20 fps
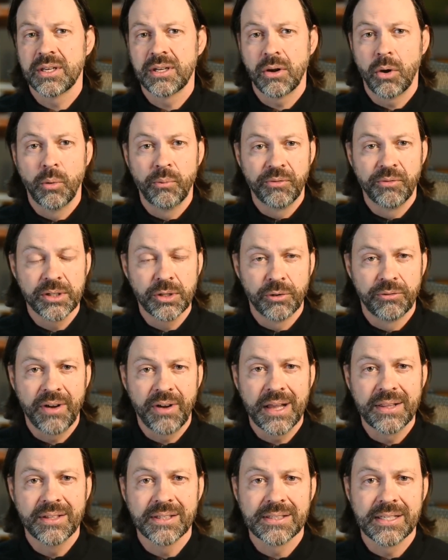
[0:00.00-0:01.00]
and hopefully you'll
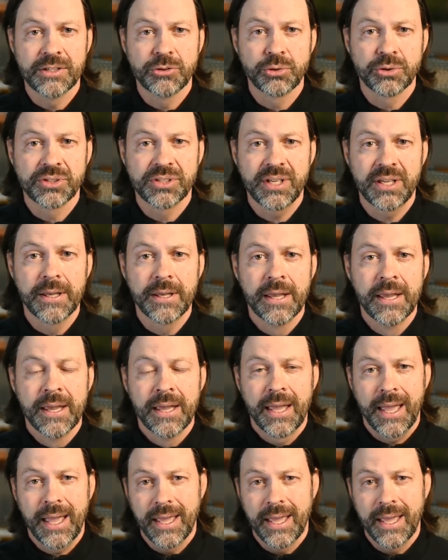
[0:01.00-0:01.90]
find this interesting.